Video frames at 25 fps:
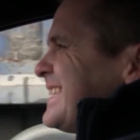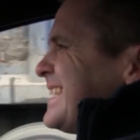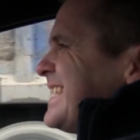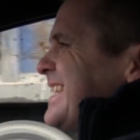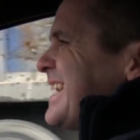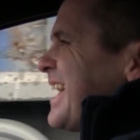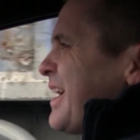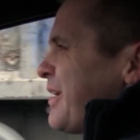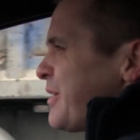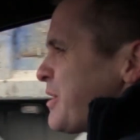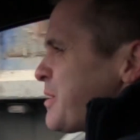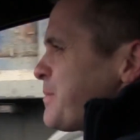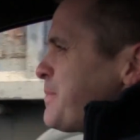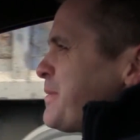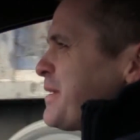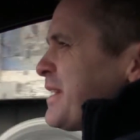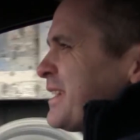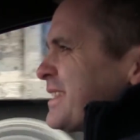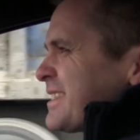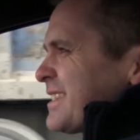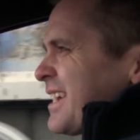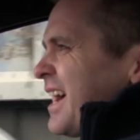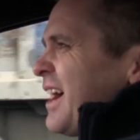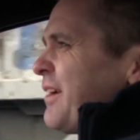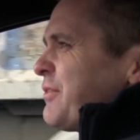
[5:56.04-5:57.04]
you know, it'd be
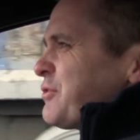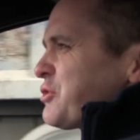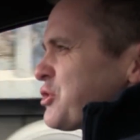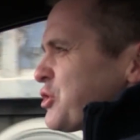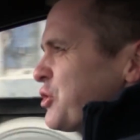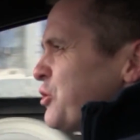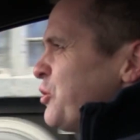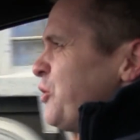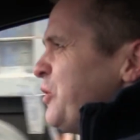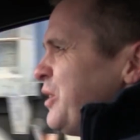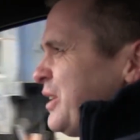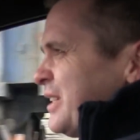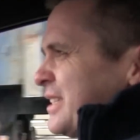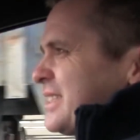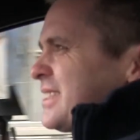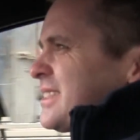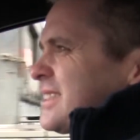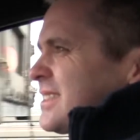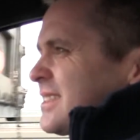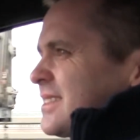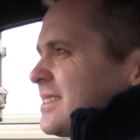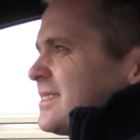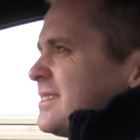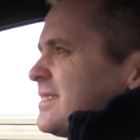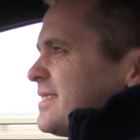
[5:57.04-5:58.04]
a tough
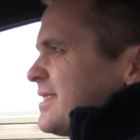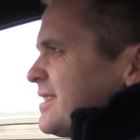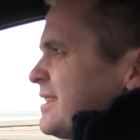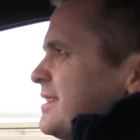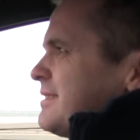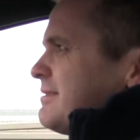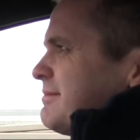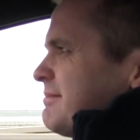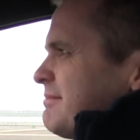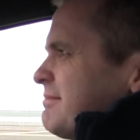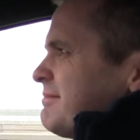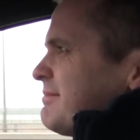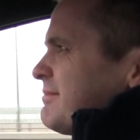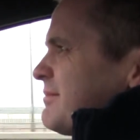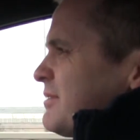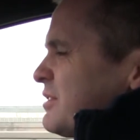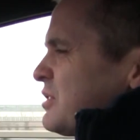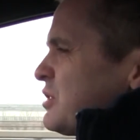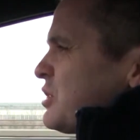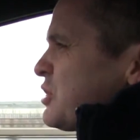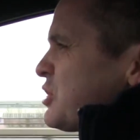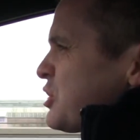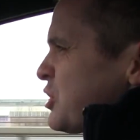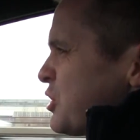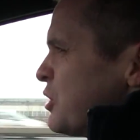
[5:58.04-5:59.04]
choice
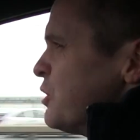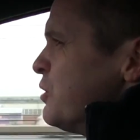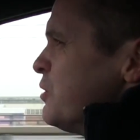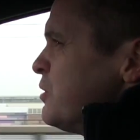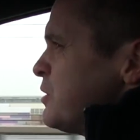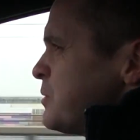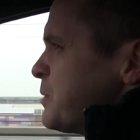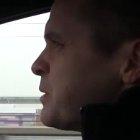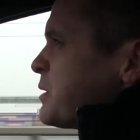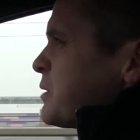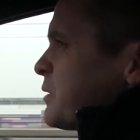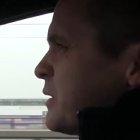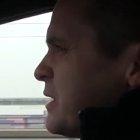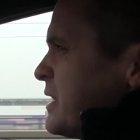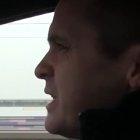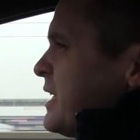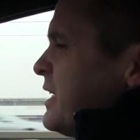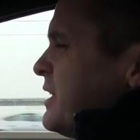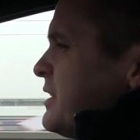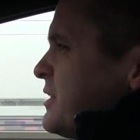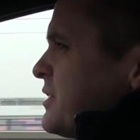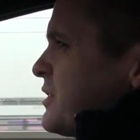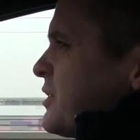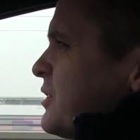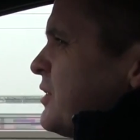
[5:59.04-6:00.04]
to choose between
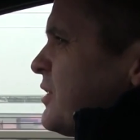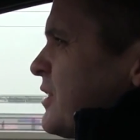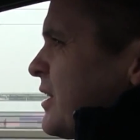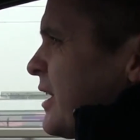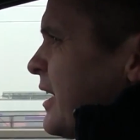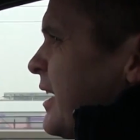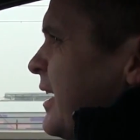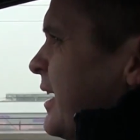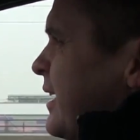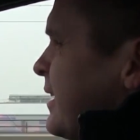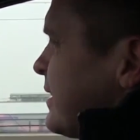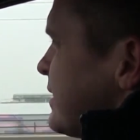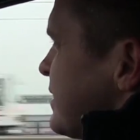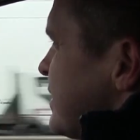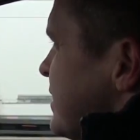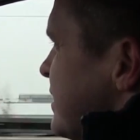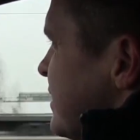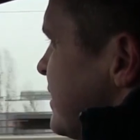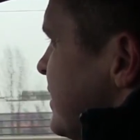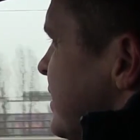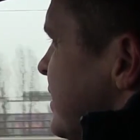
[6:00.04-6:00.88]
these two cars.